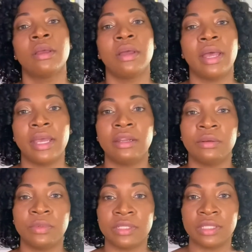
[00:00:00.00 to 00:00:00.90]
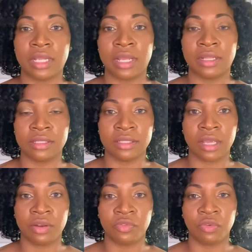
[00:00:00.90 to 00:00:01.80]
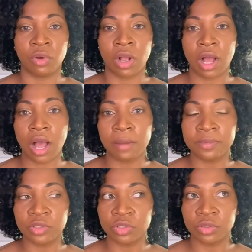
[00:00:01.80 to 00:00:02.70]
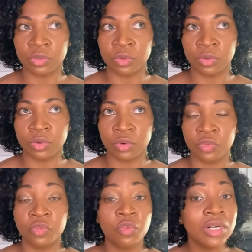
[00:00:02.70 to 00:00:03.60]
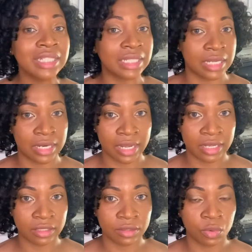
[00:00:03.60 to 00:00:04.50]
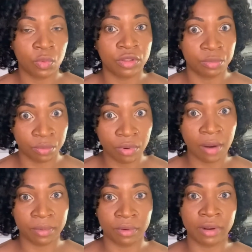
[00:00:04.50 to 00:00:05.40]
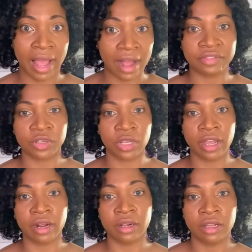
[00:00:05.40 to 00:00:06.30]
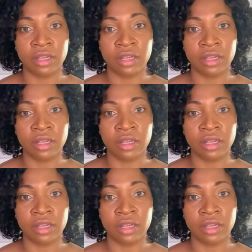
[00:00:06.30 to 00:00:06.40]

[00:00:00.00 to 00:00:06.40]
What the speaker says: henna will stain the skin for up to 14 days with proper aftercare.